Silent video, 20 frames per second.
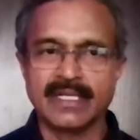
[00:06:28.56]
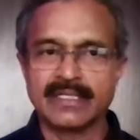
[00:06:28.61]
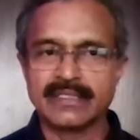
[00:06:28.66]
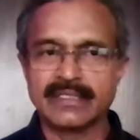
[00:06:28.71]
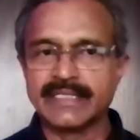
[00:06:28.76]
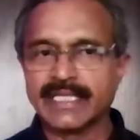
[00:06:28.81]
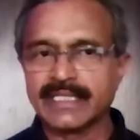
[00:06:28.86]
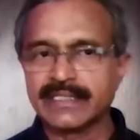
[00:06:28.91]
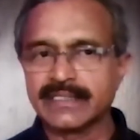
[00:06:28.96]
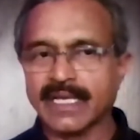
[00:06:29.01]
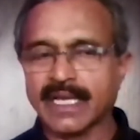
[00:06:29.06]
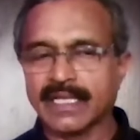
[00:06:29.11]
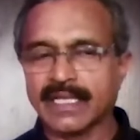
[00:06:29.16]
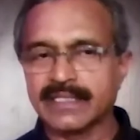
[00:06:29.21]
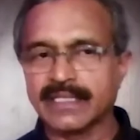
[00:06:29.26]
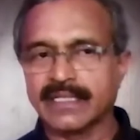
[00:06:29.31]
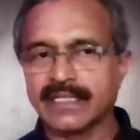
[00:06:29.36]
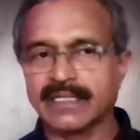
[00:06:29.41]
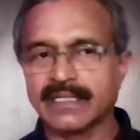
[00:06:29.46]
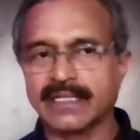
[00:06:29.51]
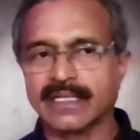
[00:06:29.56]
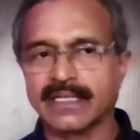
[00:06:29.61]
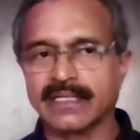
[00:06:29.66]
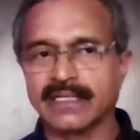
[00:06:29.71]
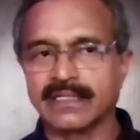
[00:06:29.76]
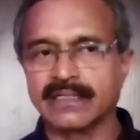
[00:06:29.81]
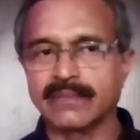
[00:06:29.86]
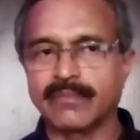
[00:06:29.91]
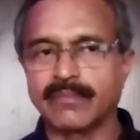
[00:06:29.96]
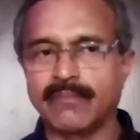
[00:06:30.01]
then the
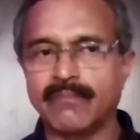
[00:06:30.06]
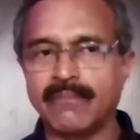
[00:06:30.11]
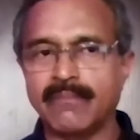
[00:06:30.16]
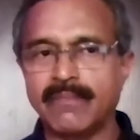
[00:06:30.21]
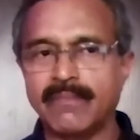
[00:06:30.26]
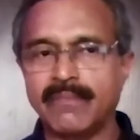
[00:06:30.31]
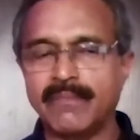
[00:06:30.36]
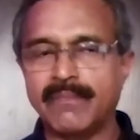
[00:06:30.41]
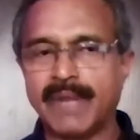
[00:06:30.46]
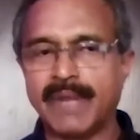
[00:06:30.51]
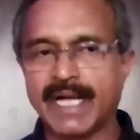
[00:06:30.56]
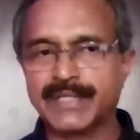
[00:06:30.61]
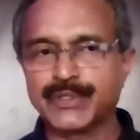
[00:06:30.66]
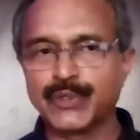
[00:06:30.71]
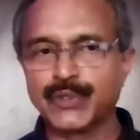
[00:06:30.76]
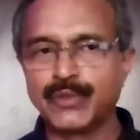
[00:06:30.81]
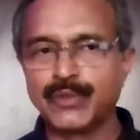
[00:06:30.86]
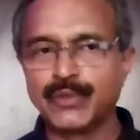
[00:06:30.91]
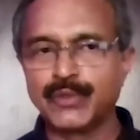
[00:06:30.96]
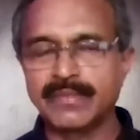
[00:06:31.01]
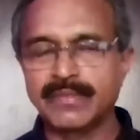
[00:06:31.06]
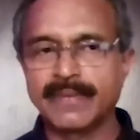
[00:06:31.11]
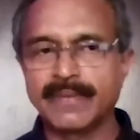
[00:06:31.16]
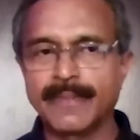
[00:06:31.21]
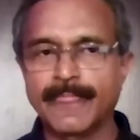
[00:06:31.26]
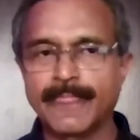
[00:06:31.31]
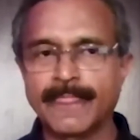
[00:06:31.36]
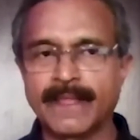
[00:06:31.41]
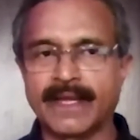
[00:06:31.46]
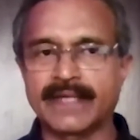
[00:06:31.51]
other bathroom
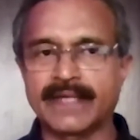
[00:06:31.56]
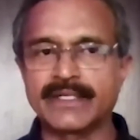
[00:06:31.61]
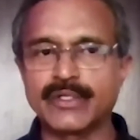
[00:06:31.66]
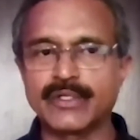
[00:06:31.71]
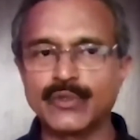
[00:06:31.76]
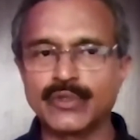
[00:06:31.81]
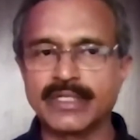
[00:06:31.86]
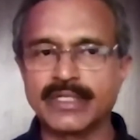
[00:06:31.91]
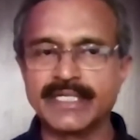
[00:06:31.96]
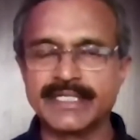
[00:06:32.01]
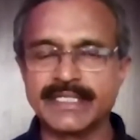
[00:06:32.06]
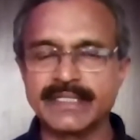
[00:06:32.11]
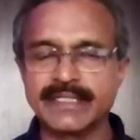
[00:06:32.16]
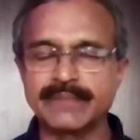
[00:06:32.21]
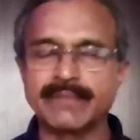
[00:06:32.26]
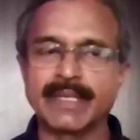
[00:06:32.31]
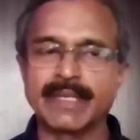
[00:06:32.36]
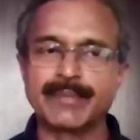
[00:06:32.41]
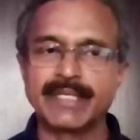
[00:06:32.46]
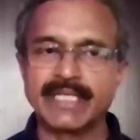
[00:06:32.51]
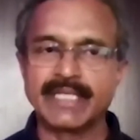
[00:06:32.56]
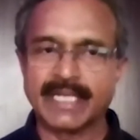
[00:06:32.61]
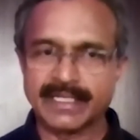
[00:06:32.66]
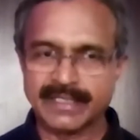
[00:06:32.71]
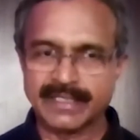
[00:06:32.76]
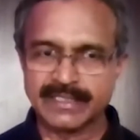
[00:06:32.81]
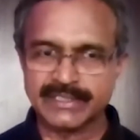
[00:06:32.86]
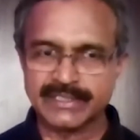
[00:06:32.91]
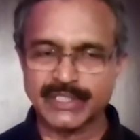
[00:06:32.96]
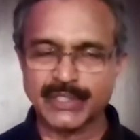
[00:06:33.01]
and utility may be in
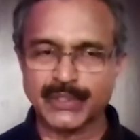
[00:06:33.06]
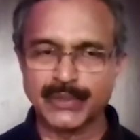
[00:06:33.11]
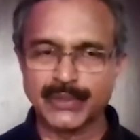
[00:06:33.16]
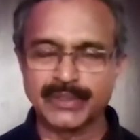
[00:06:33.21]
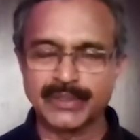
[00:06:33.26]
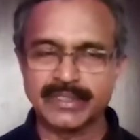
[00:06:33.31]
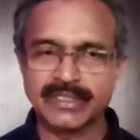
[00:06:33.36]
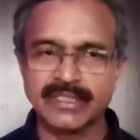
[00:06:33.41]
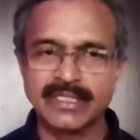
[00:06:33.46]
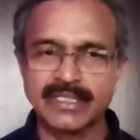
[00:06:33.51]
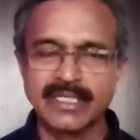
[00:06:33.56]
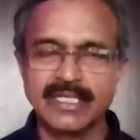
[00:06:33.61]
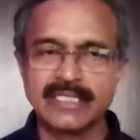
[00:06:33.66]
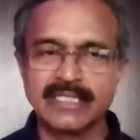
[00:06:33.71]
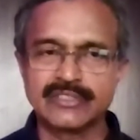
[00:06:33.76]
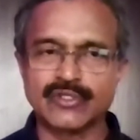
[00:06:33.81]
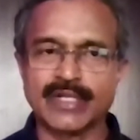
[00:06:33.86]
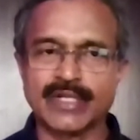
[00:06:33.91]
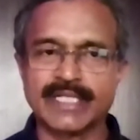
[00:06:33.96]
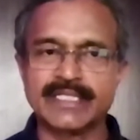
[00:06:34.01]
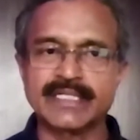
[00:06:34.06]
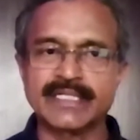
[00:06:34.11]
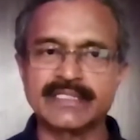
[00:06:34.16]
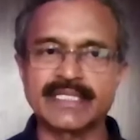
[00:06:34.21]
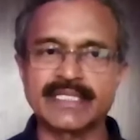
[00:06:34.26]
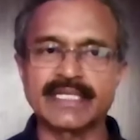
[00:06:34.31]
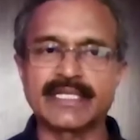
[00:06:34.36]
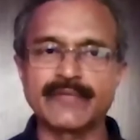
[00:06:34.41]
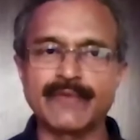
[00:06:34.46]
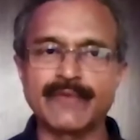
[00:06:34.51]
another circuit. So like that
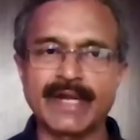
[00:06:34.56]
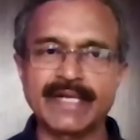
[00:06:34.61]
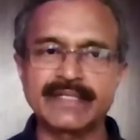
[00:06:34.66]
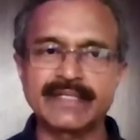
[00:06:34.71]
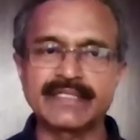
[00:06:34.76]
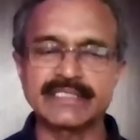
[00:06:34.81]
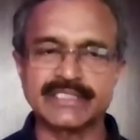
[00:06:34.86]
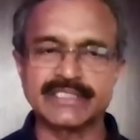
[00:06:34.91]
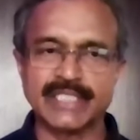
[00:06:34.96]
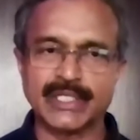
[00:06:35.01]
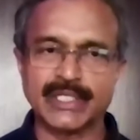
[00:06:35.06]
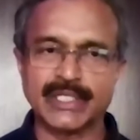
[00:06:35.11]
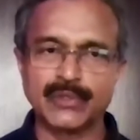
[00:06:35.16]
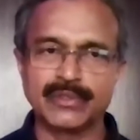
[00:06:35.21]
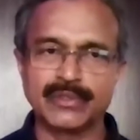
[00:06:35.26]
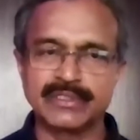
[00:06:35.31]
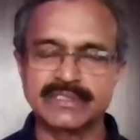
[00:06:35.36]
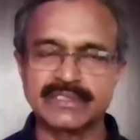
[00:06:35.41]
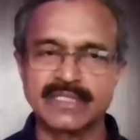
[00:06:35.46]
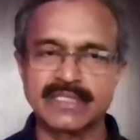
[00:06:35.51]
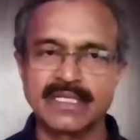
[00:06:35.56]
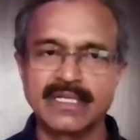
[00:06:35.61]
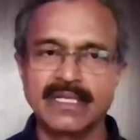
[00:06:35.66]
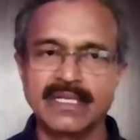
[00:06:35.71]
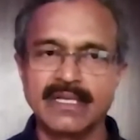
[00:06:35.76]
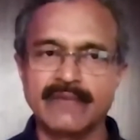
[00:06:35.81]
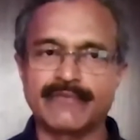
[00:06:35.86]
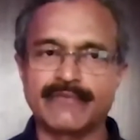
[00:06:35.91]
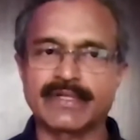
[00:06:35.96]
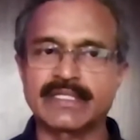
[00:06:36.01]
they divide the circuits
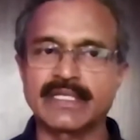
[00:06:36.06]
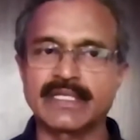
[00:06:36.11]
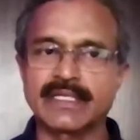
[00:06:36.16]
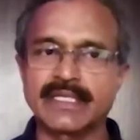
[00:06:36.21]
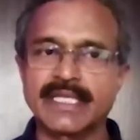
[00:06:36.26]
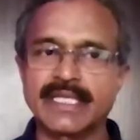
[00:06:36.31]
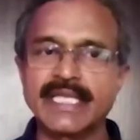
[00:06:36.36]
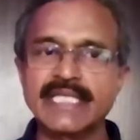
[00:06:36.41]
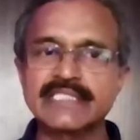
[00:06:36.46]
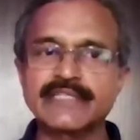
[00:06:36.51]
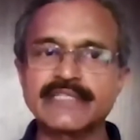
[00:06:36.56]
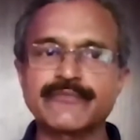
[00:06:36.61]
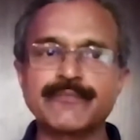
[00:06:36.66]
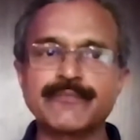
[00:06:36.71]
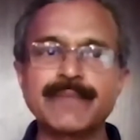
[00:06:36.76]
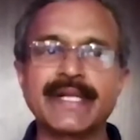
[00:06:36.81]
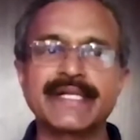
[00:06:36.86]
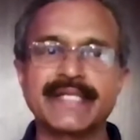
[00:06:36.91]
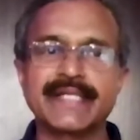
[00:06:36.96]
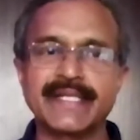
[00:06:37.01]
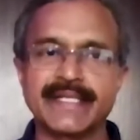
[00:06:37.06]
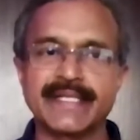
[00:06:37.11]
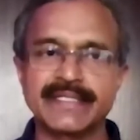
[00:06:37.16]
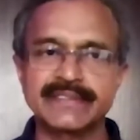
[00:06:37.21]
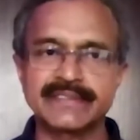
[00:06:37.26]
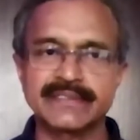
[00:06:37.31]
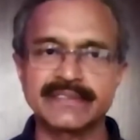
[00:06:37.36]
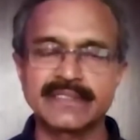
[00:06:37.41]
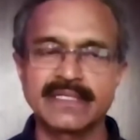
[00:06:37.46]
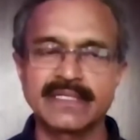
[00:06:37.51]
for the ease of
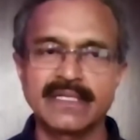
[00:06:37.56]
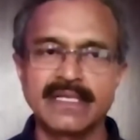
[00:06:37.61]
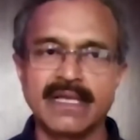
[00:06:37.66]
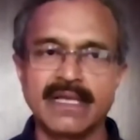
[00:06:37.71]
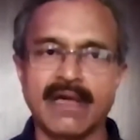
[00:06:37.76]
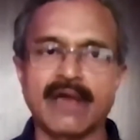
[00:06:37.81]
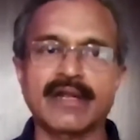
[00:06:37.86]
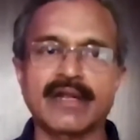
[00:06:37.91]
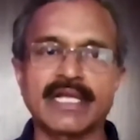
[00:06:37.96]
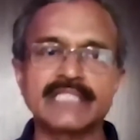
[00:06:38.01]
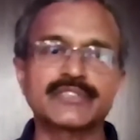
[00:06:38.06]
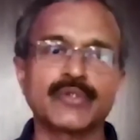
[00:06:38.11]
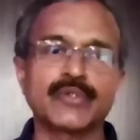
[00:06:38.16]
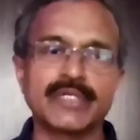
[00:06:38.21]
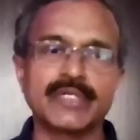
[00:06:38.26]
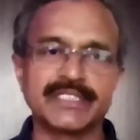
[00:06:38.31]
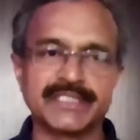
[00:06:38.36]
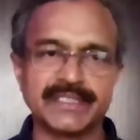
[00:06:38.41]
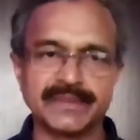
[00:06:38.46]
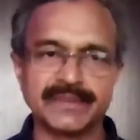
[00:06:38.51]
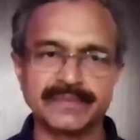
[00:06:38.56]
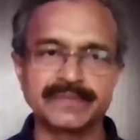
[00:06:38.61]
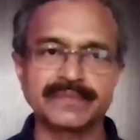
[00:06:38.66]
maintenance or isolation.